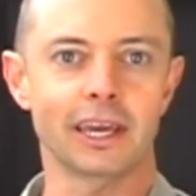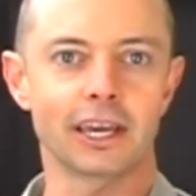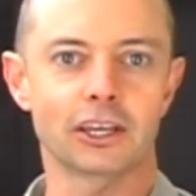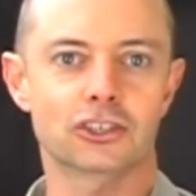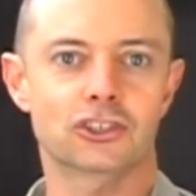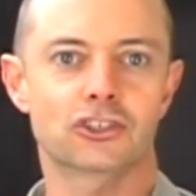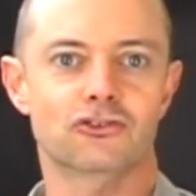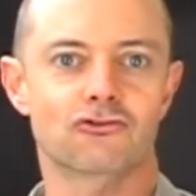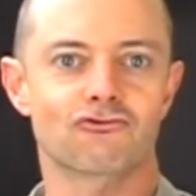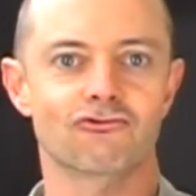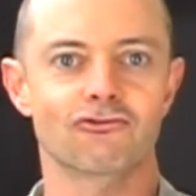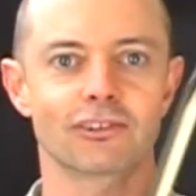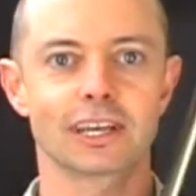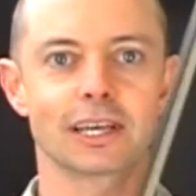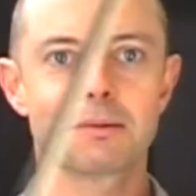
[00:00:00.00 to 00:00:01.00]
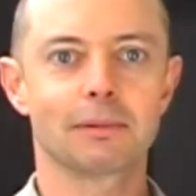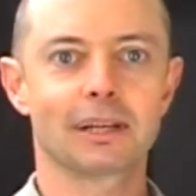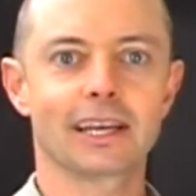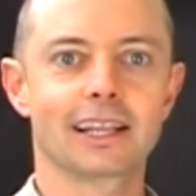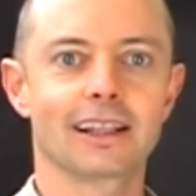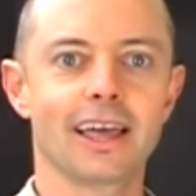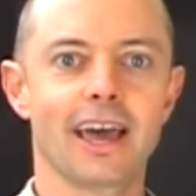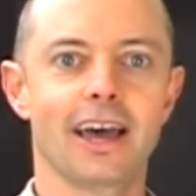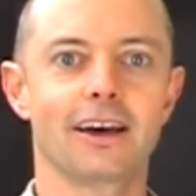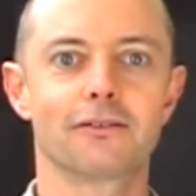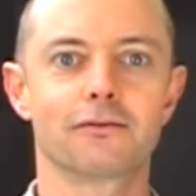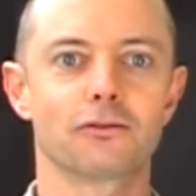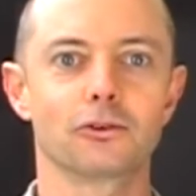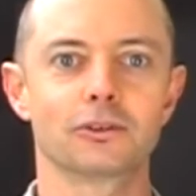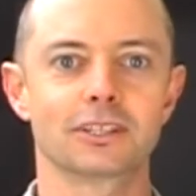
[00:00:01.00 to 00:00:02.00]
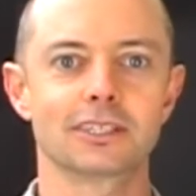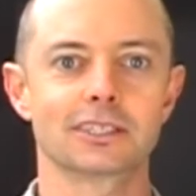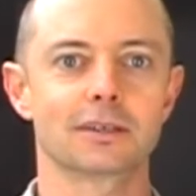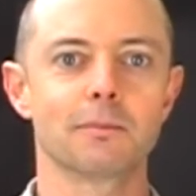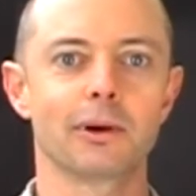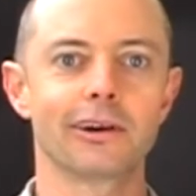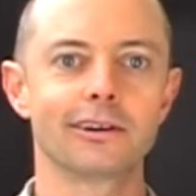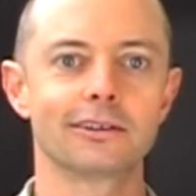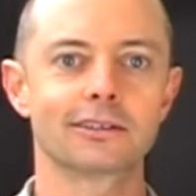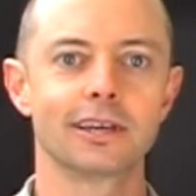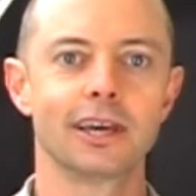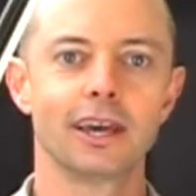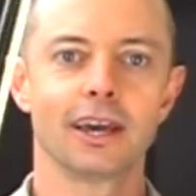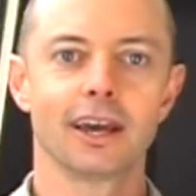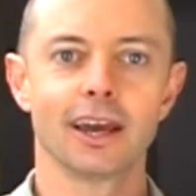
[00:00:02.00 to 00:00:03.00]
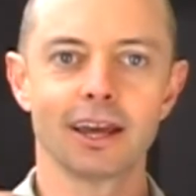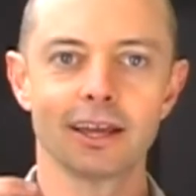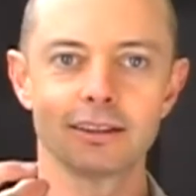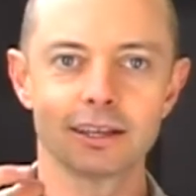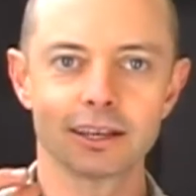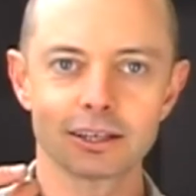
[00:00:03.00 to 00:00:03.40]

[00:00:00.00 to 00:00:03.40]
extremely loud fortissimos and the